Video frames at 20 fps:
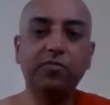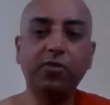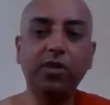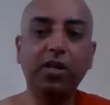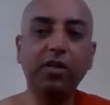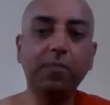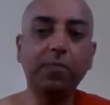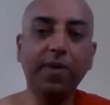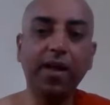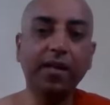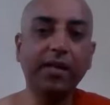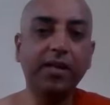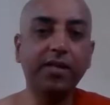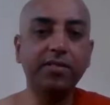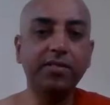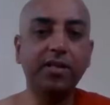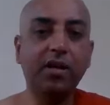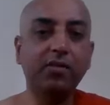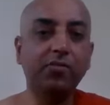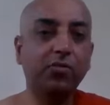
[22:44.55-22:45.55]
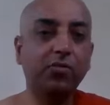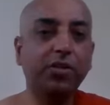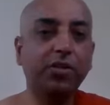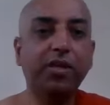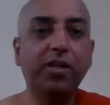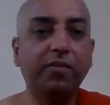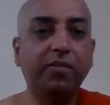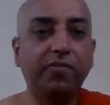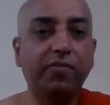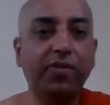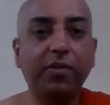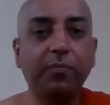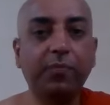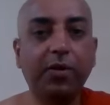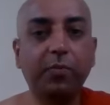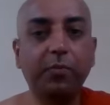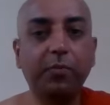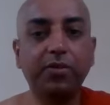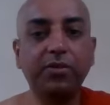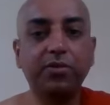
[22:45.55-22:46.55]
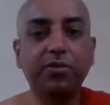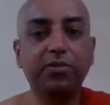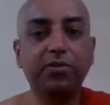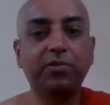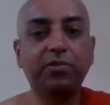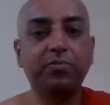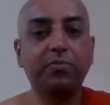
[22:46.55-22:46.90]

wooden plank has altogether a different purpose.